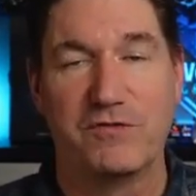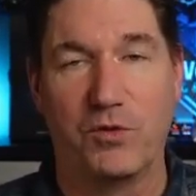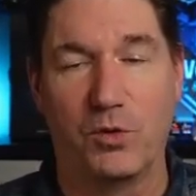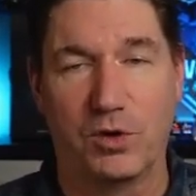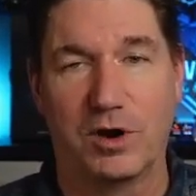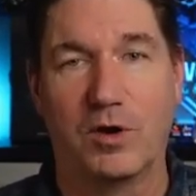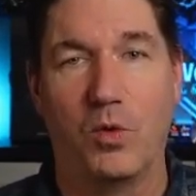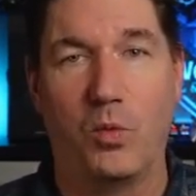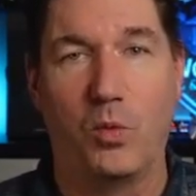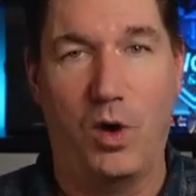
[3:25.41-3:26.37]
for
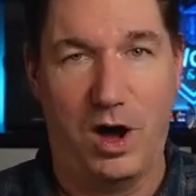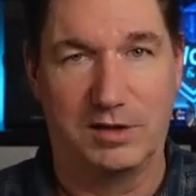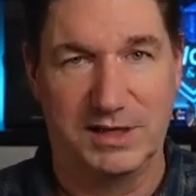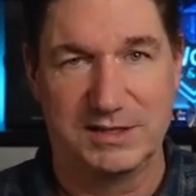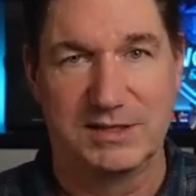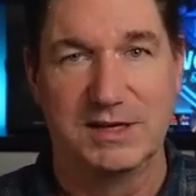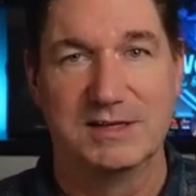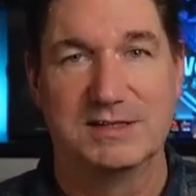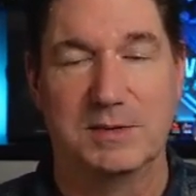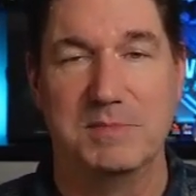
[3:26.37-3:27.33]
wallets
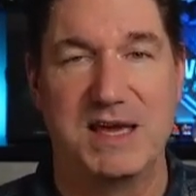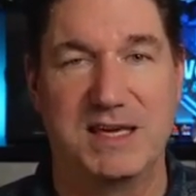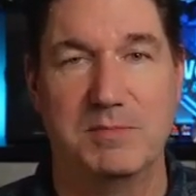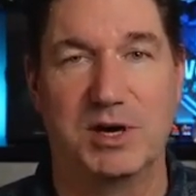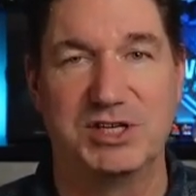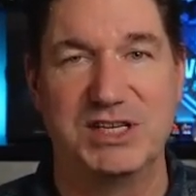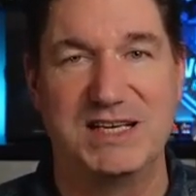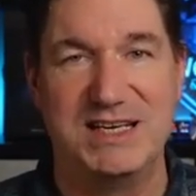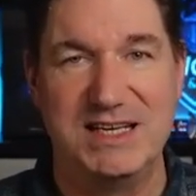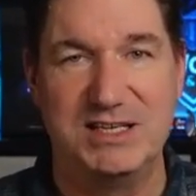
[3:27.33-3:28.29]
to make it much
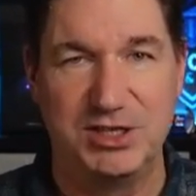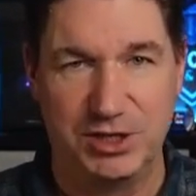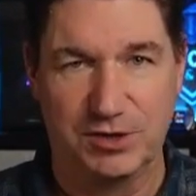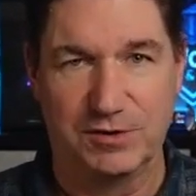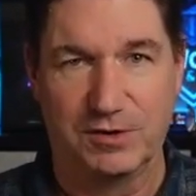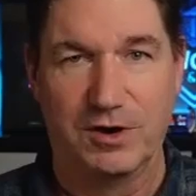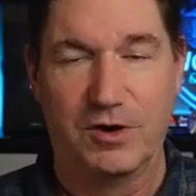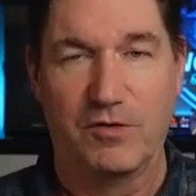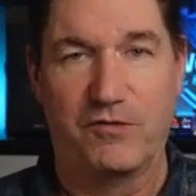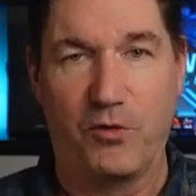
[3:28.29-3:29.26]
easier
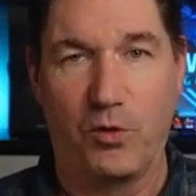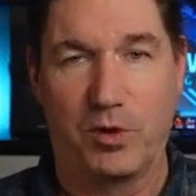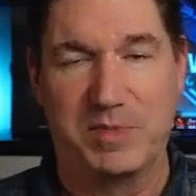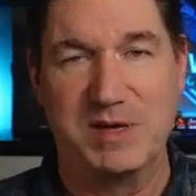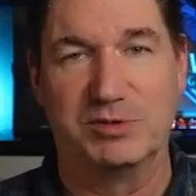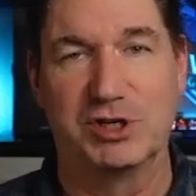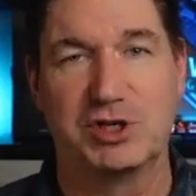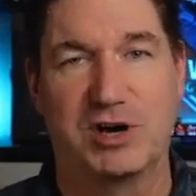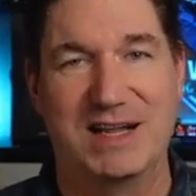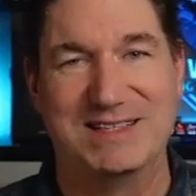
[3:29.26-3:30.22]
for people to
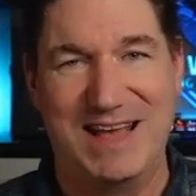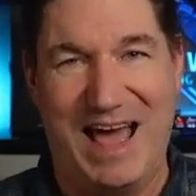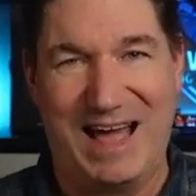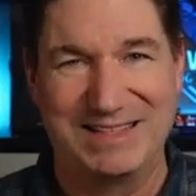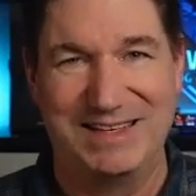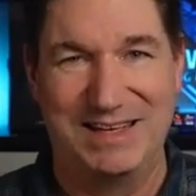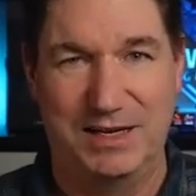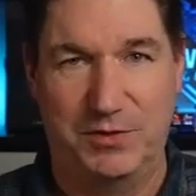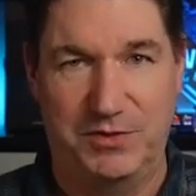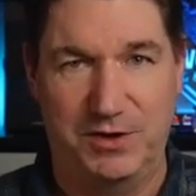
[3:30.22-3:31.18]
transact
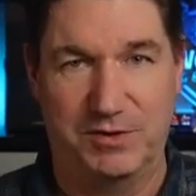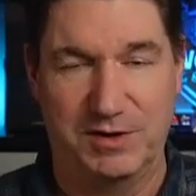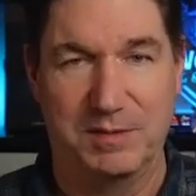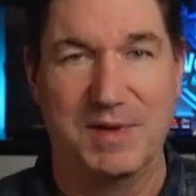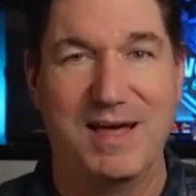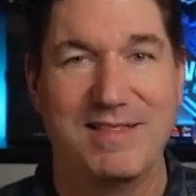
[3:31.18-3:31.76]
in Ethereum.